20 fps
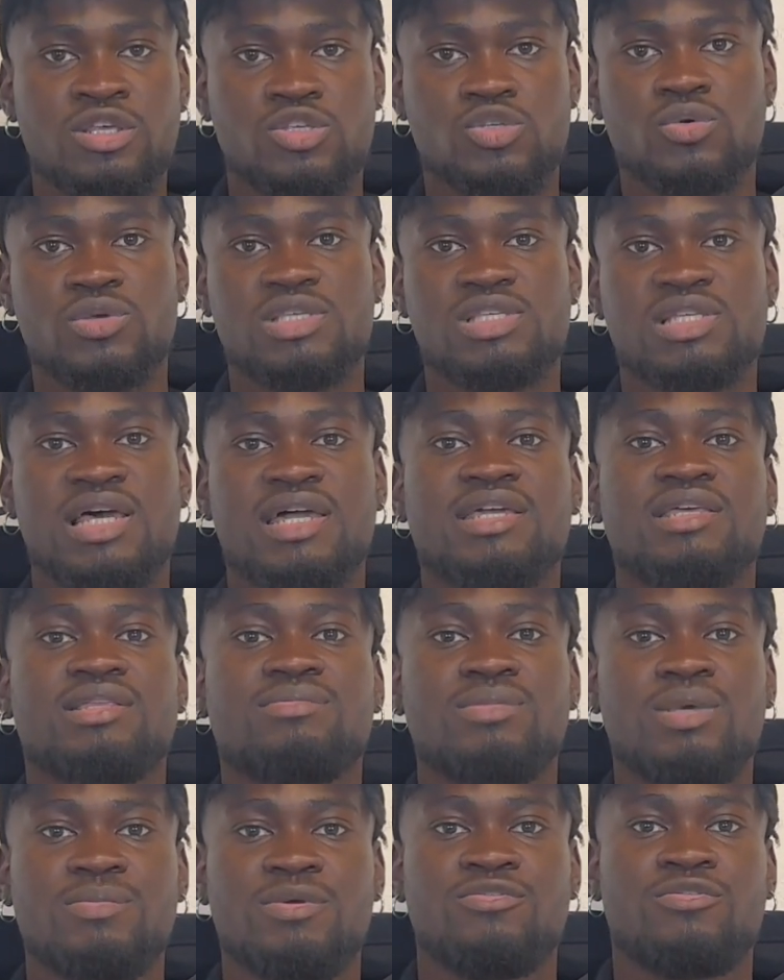So it's like,
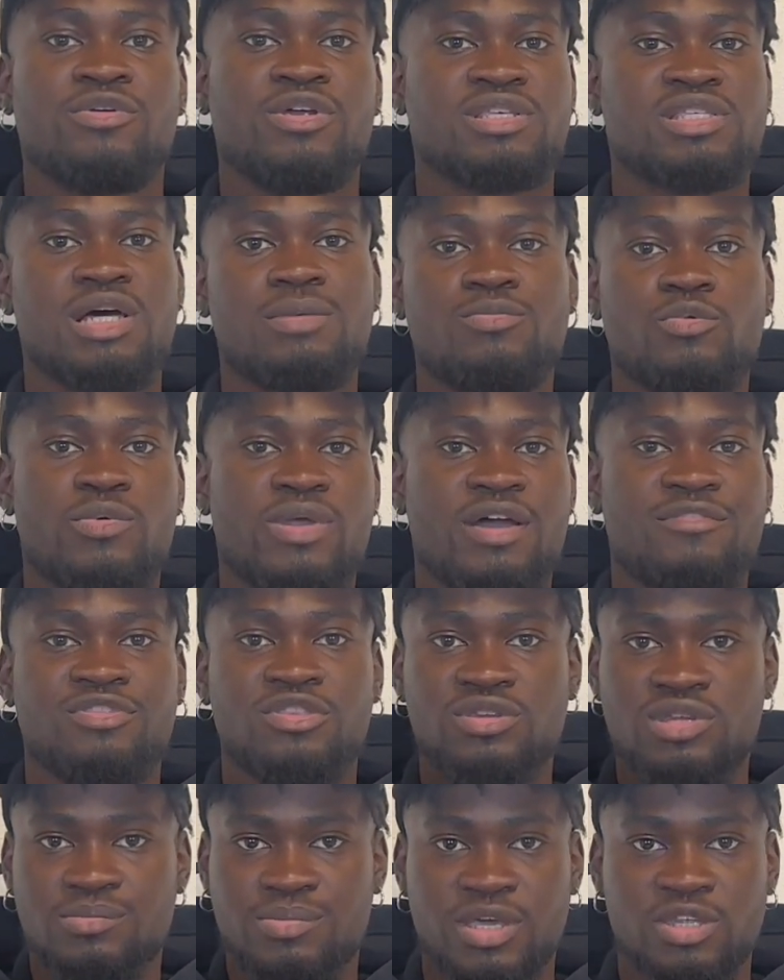maybe for example, we
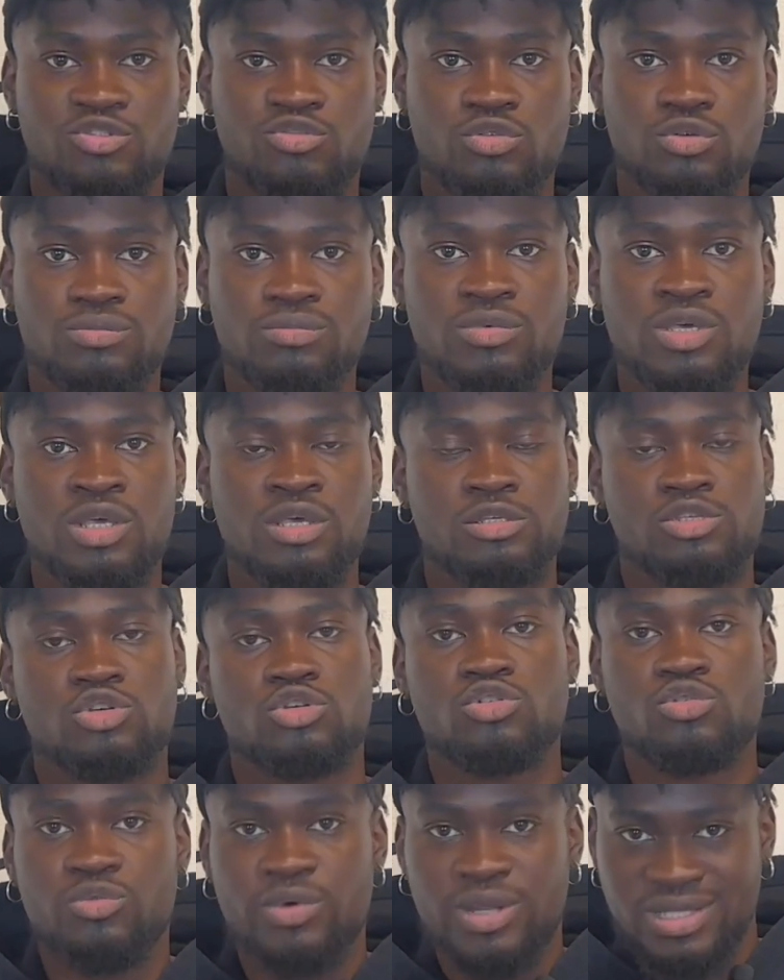have 3 bedroom.
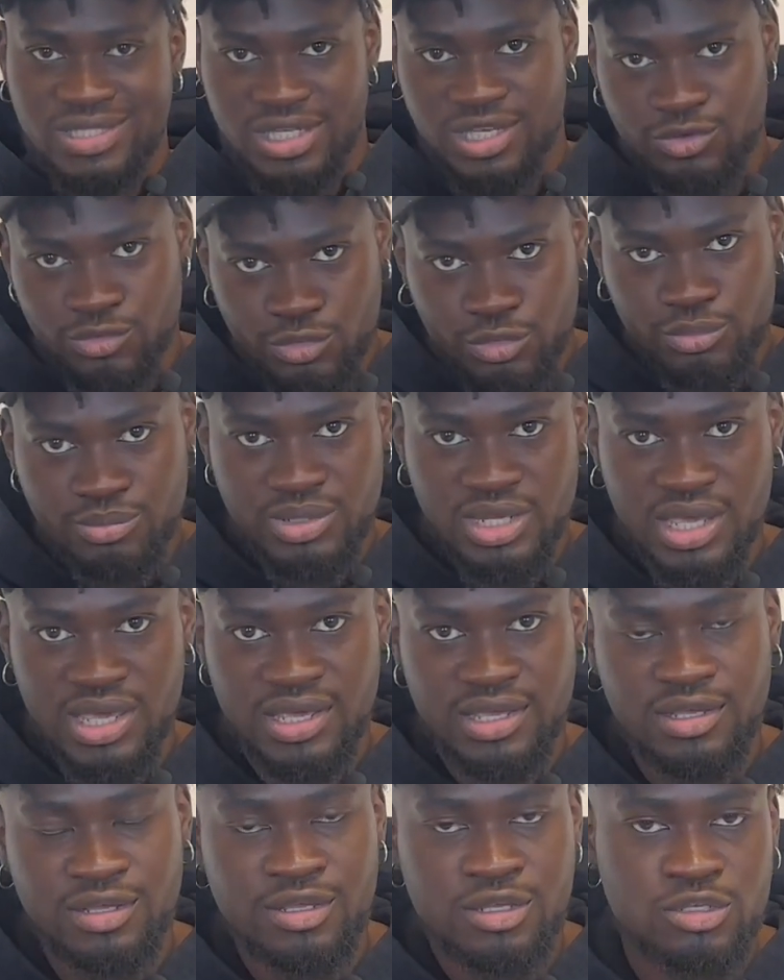So you rent a room
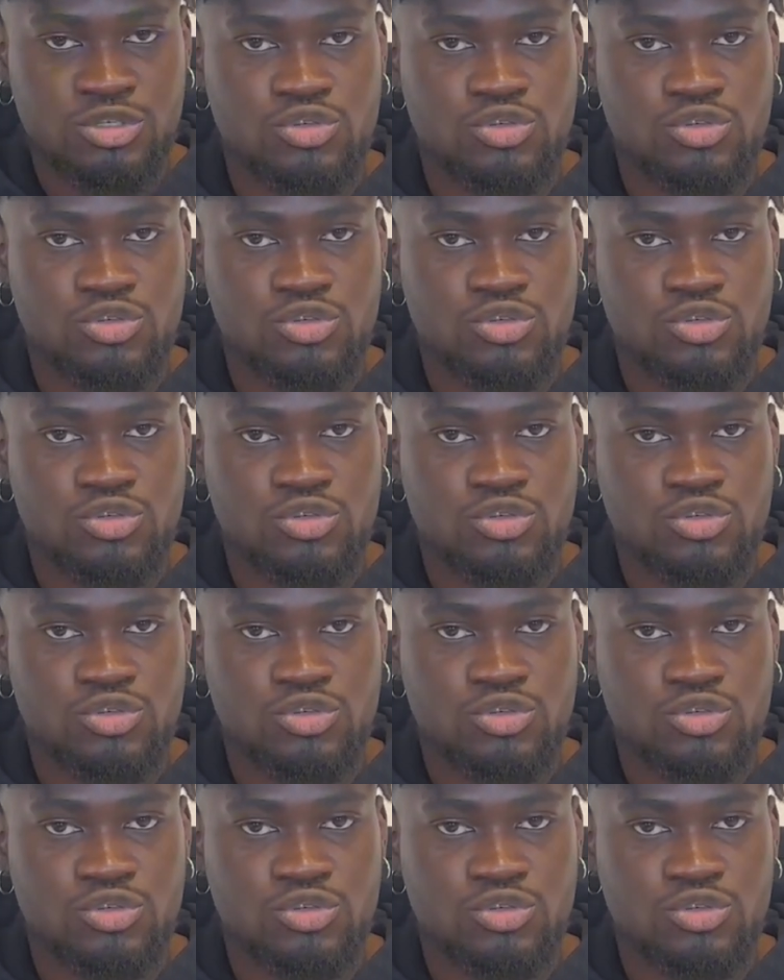there.